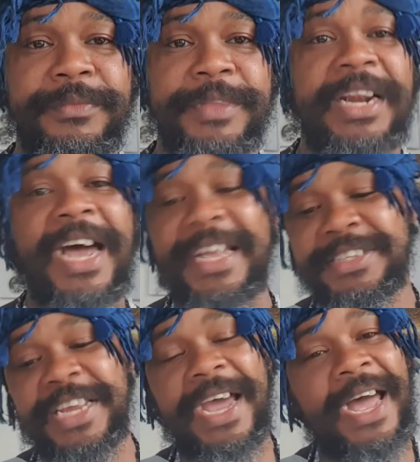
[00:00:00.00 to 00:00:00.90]
The Lord
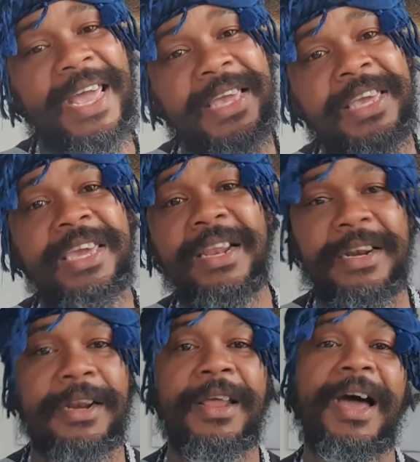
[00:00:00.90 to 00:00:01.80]
said, I
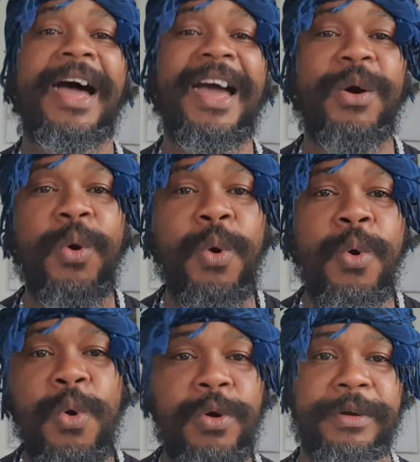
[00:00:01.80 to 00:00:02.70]
kill, I
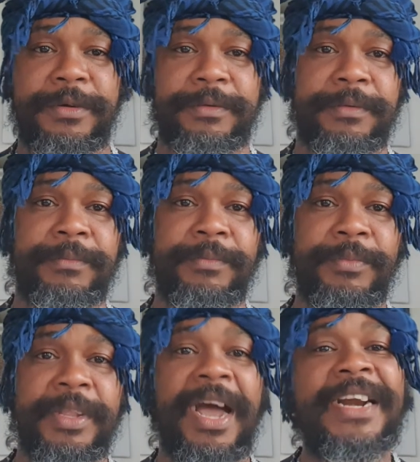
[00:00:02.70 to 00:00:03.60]
wound,
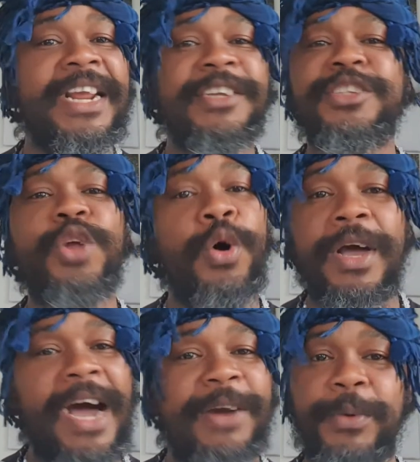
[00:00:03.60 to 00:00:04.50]
and there's no
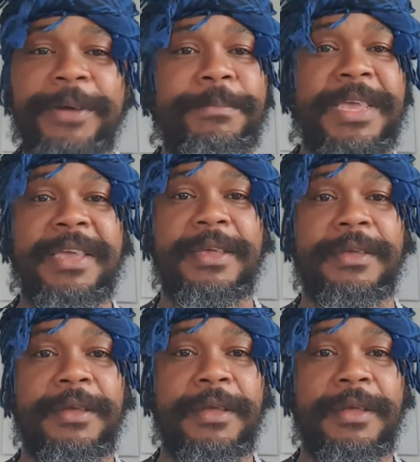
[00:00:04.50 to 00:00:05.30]
God with me